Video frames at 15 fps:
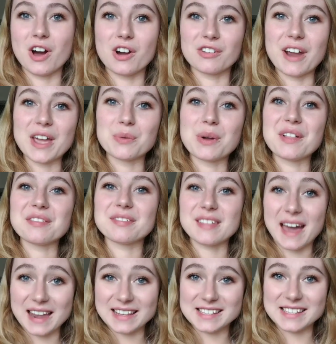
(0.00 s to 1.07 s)
All right, well,
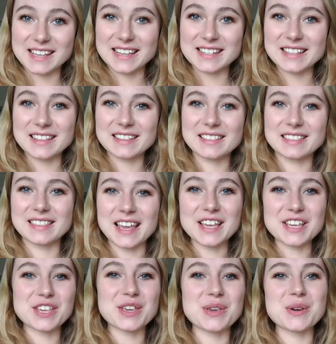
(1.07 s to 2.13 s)
that is it.
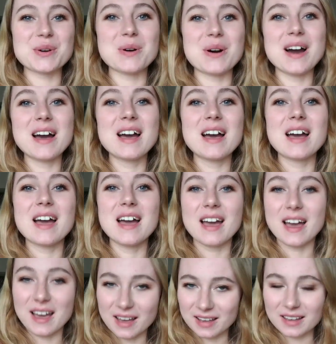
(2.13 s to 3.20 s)
Thank you.
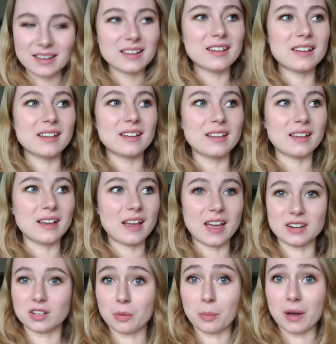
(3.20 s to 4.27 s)

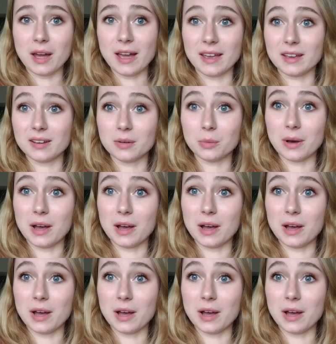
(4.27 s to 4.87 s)
And goodbye.